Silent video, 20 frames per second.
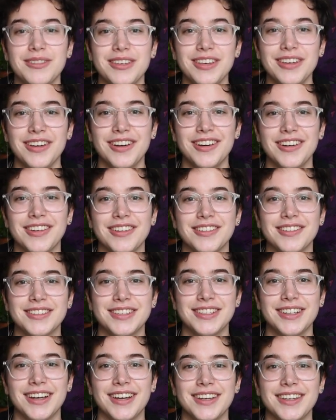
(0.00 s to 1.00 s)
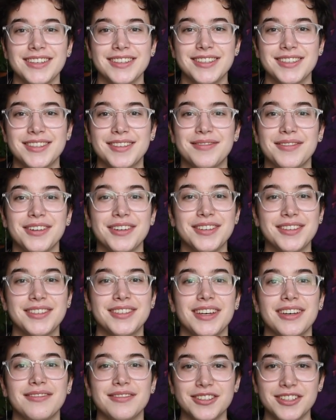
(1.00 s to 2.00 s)
me on today's
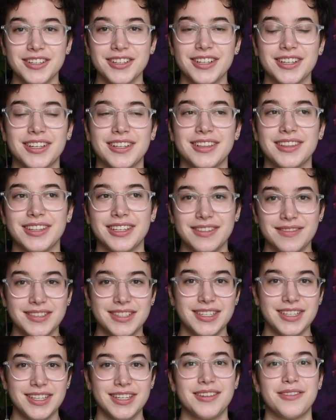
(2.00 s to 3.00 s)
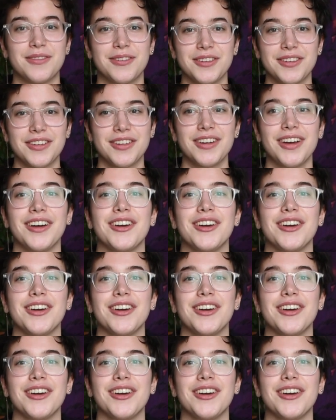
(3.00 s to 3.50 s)
first ever Liv's Tea Corner.